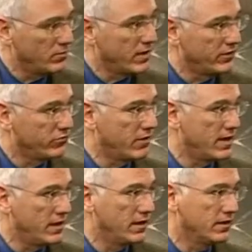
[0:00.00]
of my
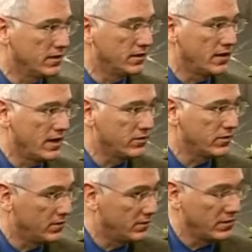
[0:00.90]
training as
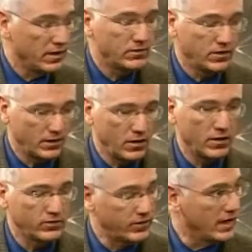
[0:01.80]
a
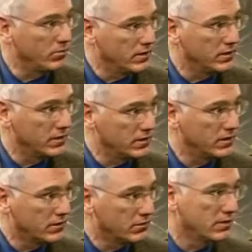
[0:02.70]
Guard chaplain
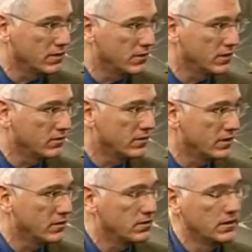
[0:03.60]
in critical
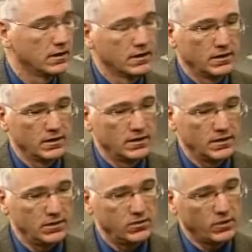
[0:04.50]
incident.
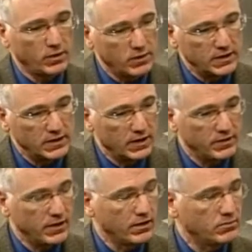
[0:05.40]
And so I went down
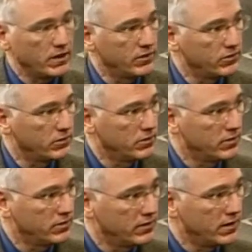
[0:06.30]
there and ministered to the
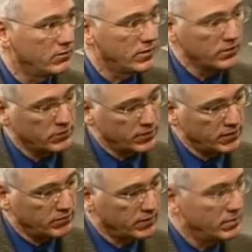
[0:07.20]
scene where
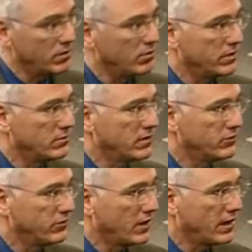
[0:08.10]
33 people had been
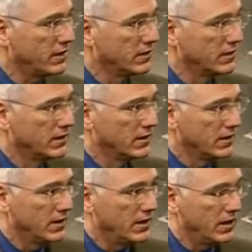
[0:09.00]
shot.
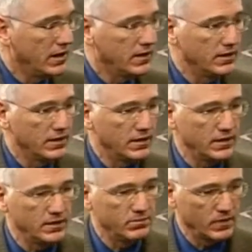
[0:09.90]
Wow.
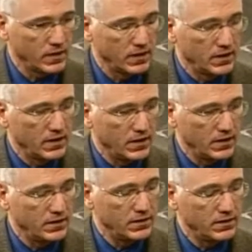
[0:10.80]

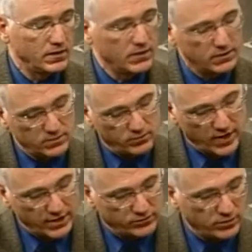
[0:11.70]
And
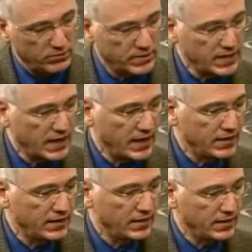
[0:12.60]
5 children died,
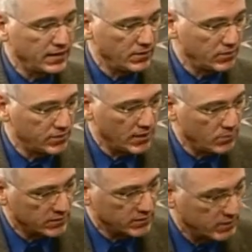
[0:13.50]
and I was able
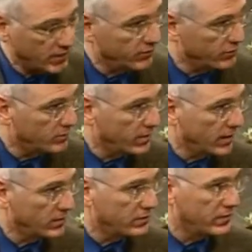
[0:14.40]
to tell a few parents